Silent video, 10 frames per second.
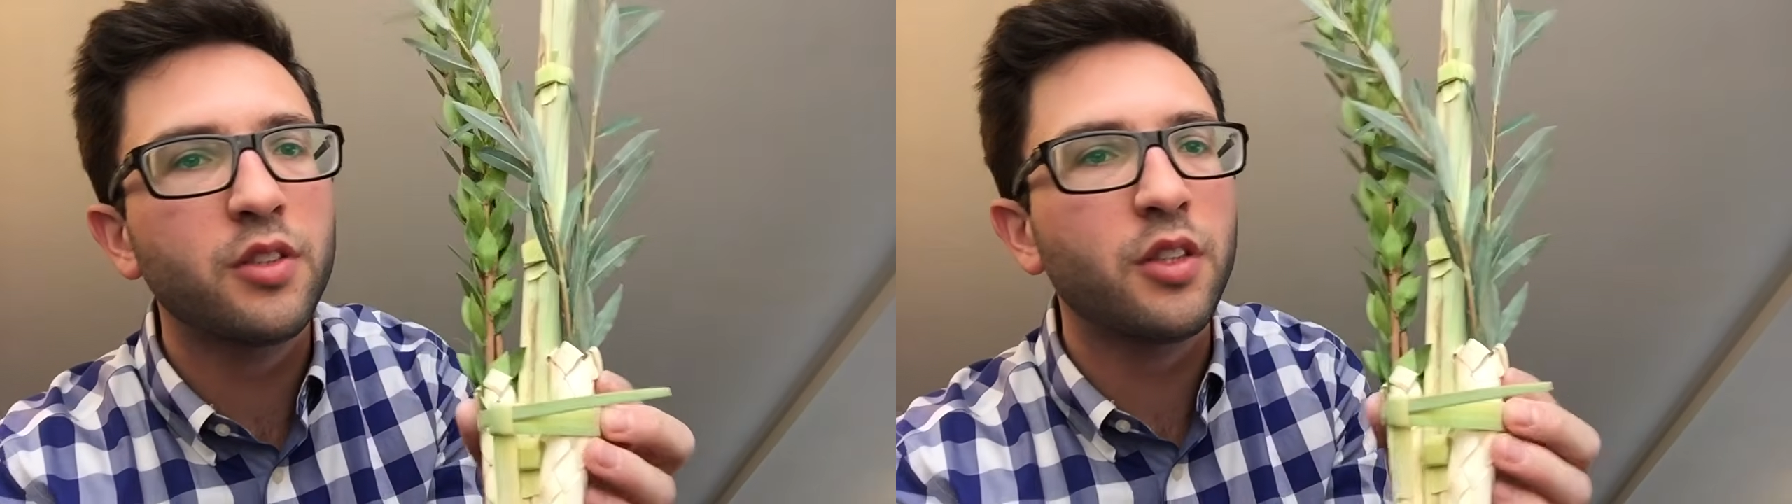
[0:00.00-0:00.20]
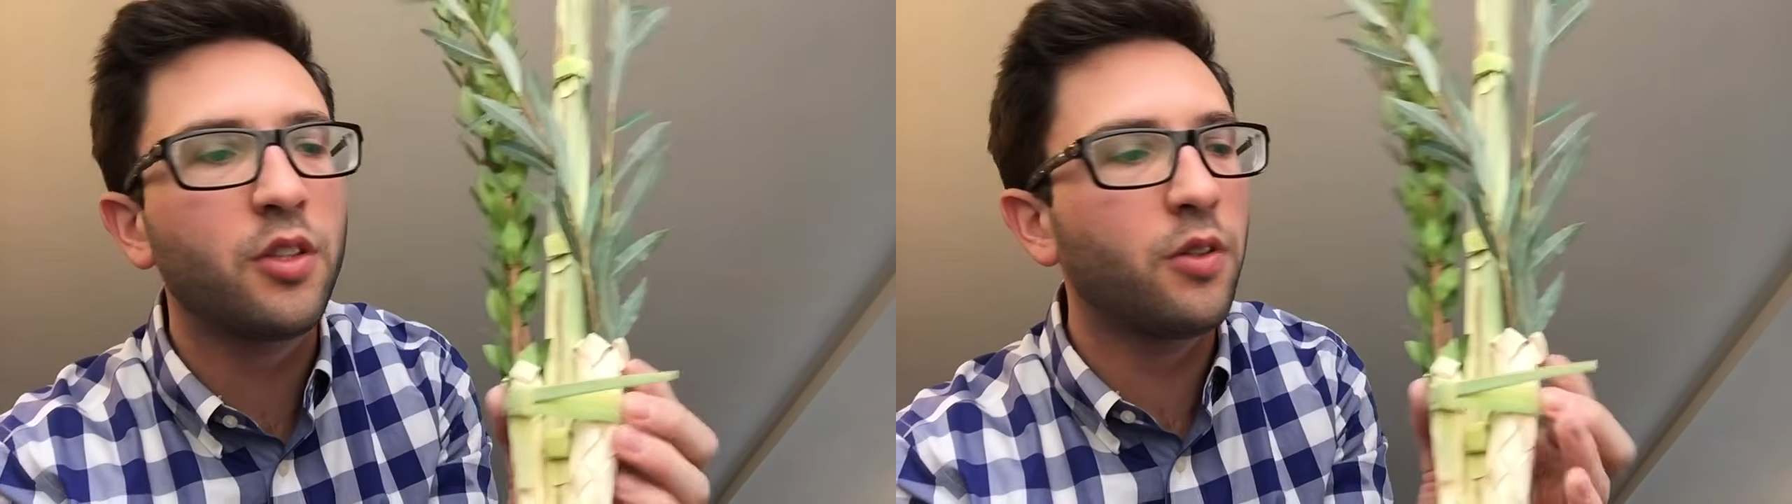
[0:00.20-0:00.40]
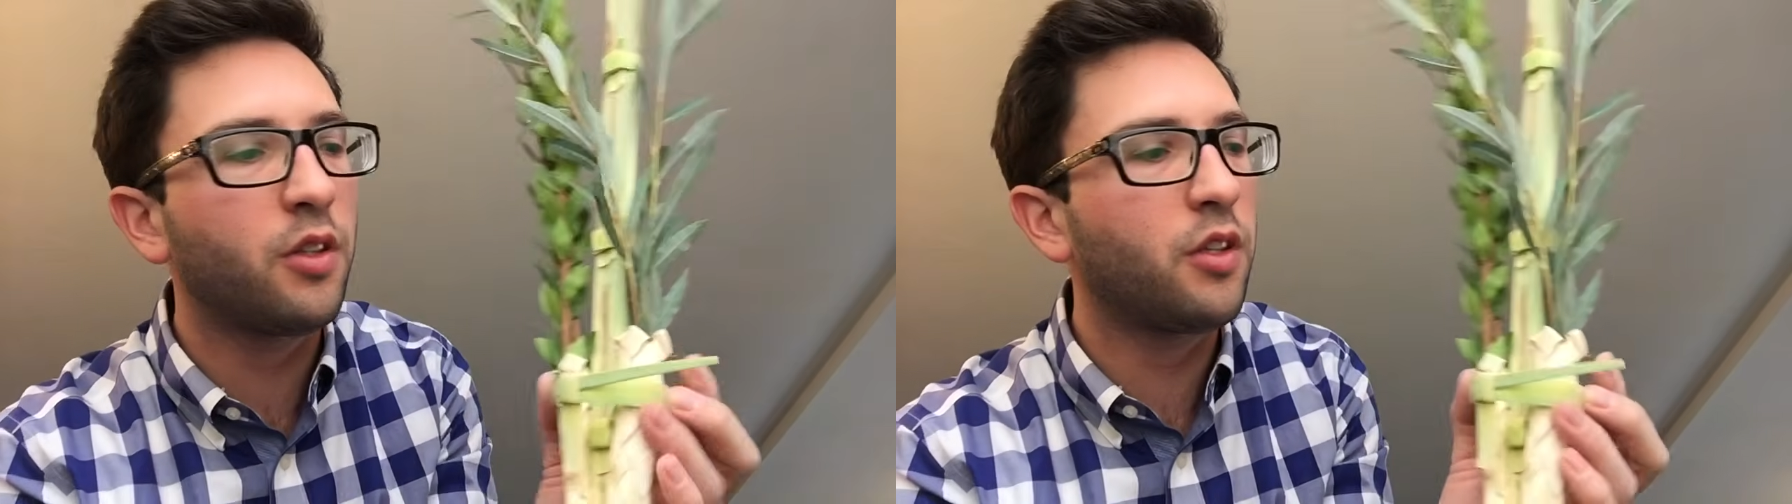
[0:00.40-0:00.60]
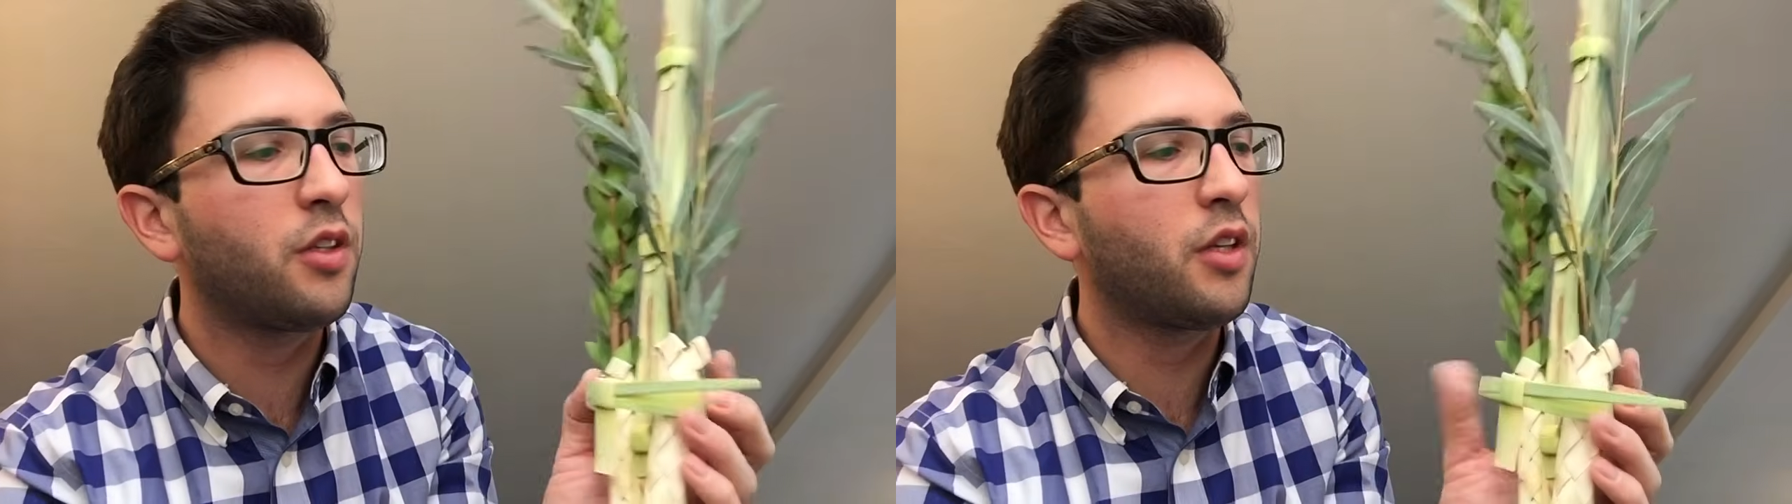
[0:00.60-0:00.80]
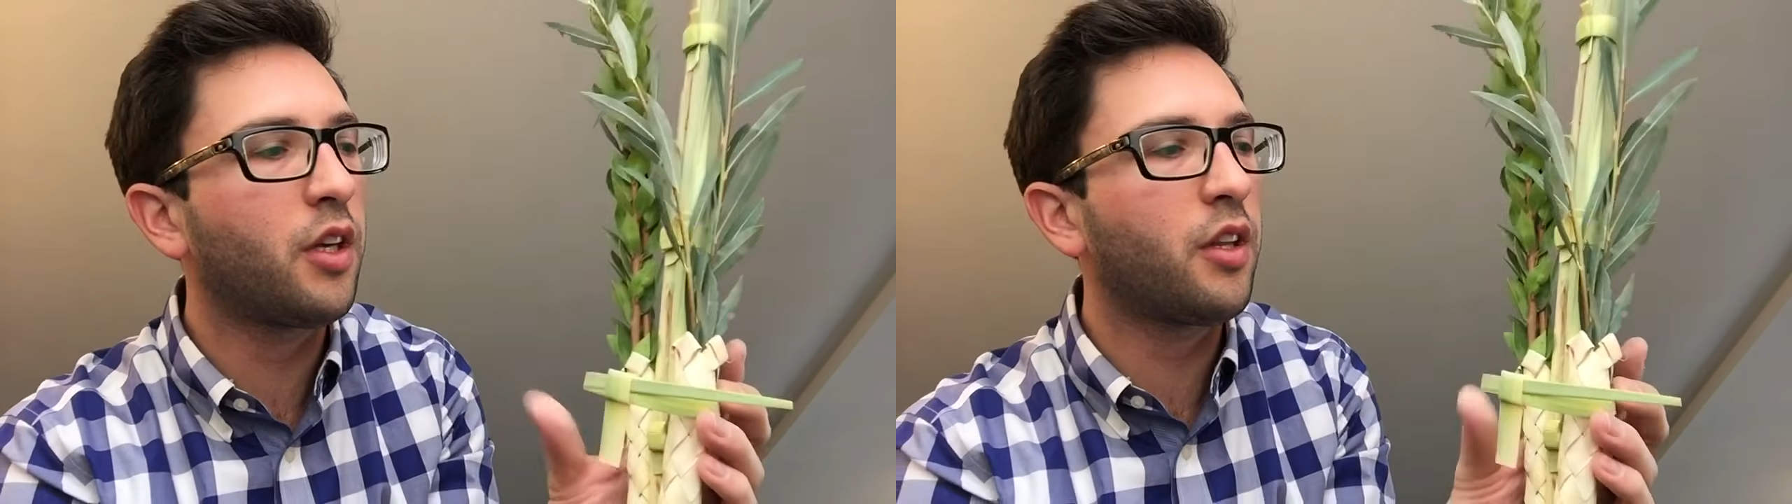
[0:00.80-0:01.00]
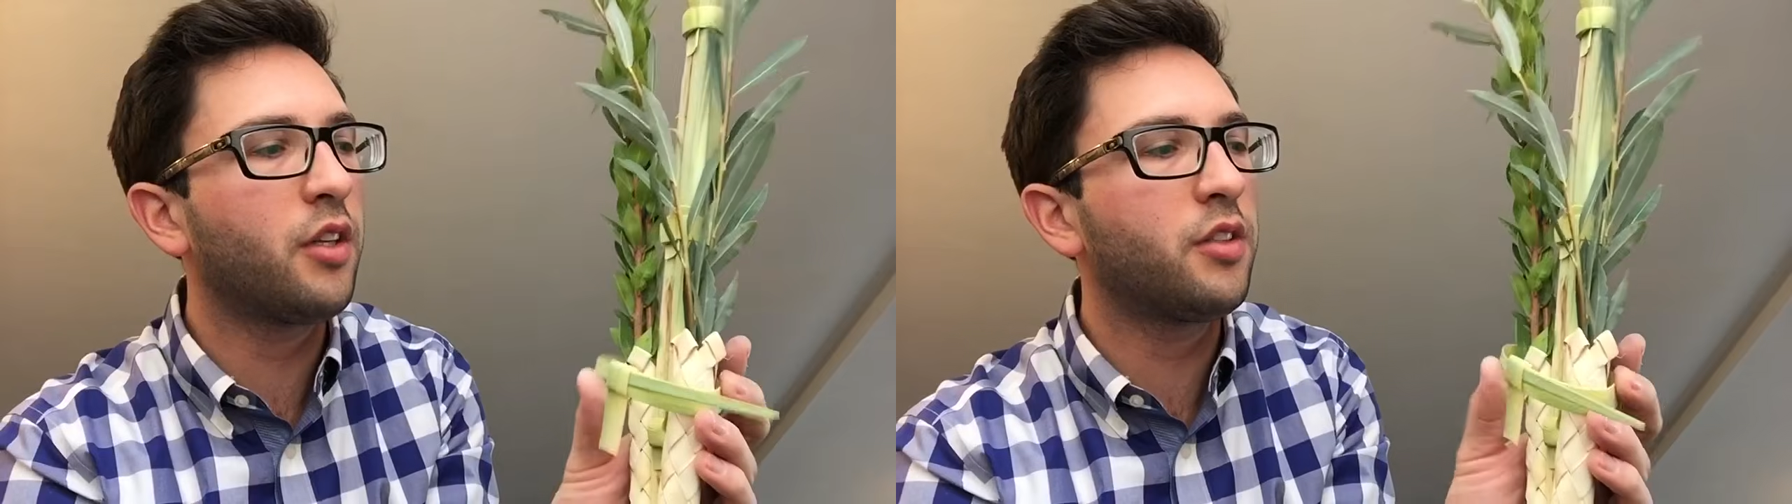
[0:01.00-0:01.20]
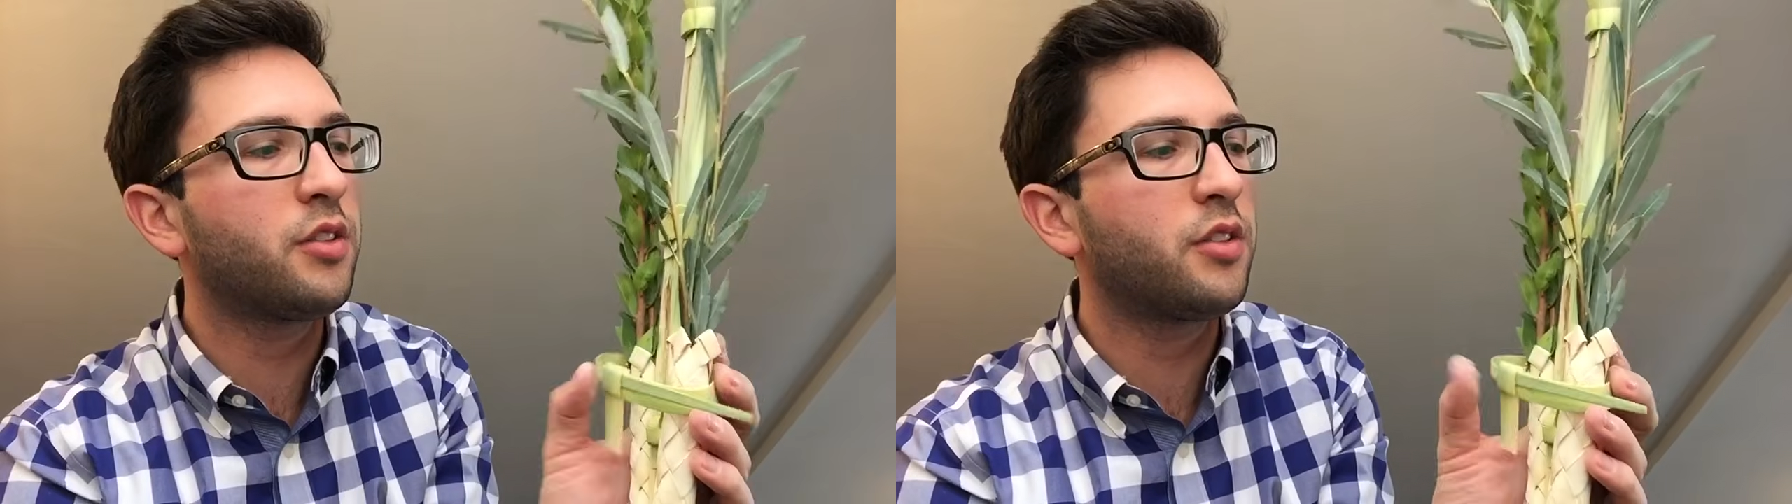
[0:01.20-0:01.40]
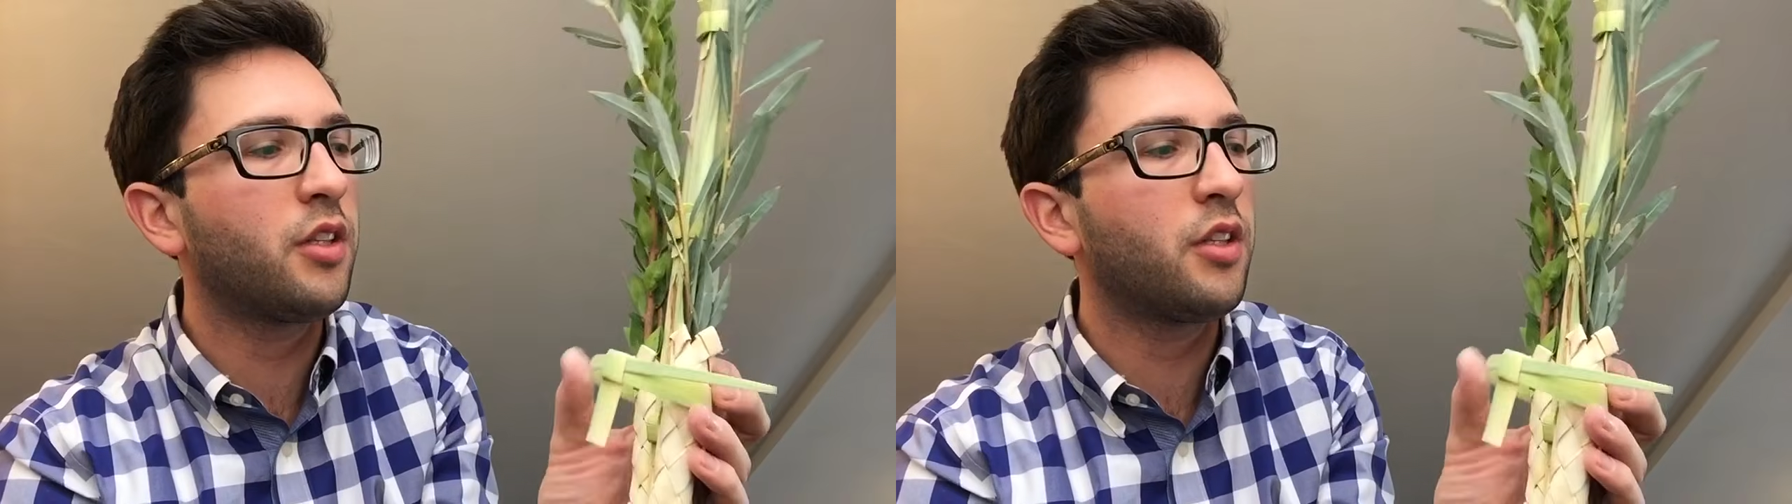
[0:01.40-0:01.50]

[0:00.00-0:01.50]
secure it like this,